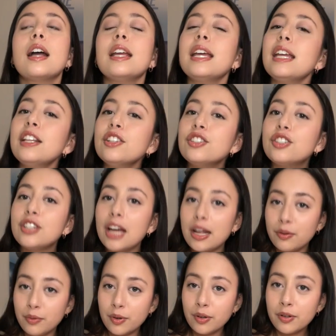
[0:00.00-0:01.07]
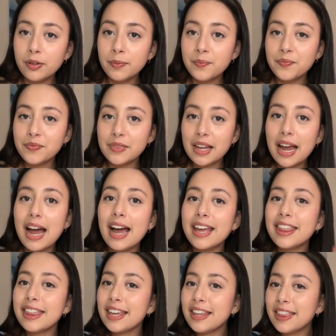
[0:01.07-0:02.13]
In general, I
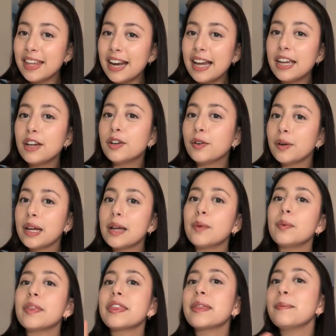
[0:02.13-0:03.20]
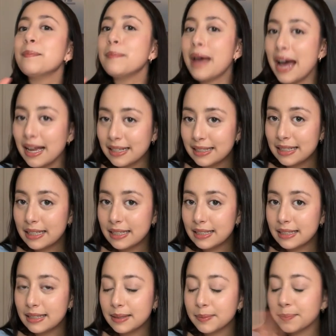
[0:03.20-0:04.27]
think that I agree with the
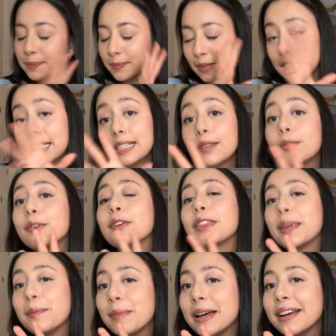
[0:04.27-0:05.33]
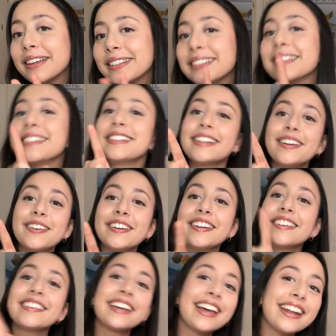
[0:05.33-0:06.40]
masses, except for the mass. Sarah,
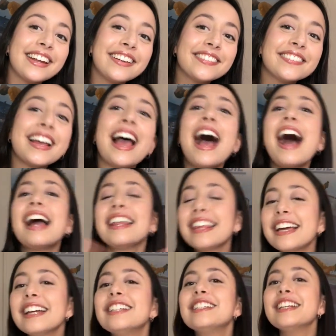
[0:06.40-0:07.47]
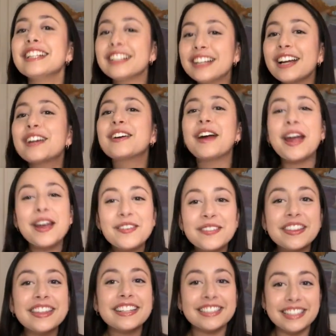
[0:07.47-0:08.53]
get it? I think I agree
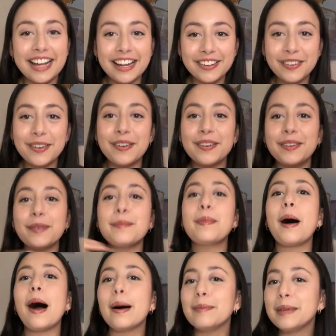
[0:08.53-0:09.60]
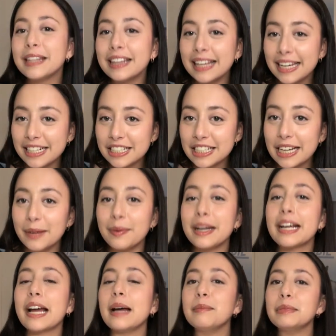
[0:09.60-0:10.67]
with the general population when
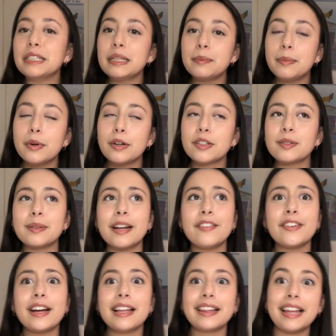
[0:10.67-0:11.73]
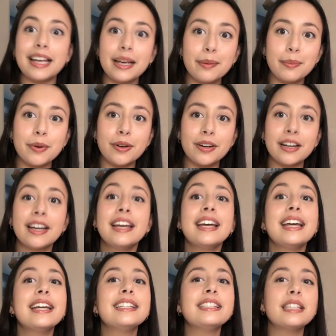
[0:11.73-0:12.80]
it comes to books. Whenever I like a book,
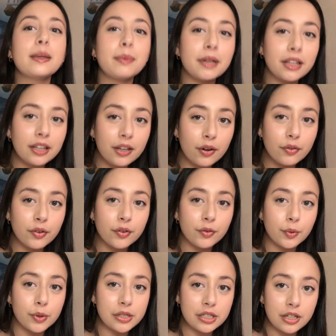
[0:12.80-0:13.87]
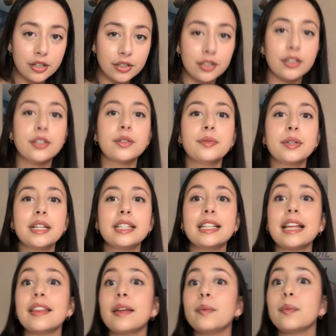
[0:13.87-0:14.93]
it's typically over 4 stars on Goodreads,
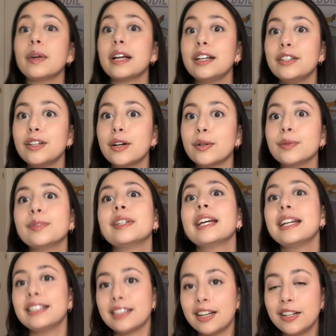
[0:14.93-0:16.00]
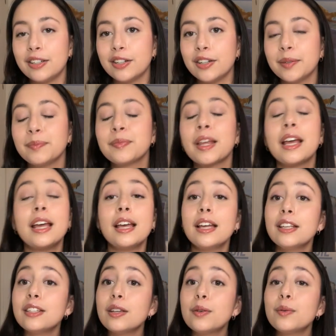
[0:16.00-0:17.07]
and then when I don't, it's under.
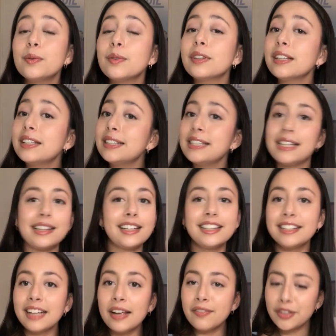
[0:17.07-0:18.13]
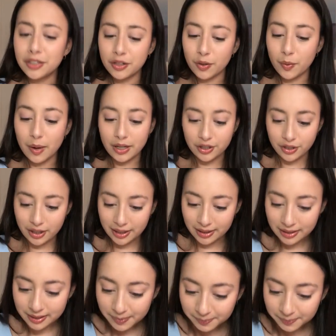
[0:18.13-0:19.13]
So let's see, let's dive into the questions.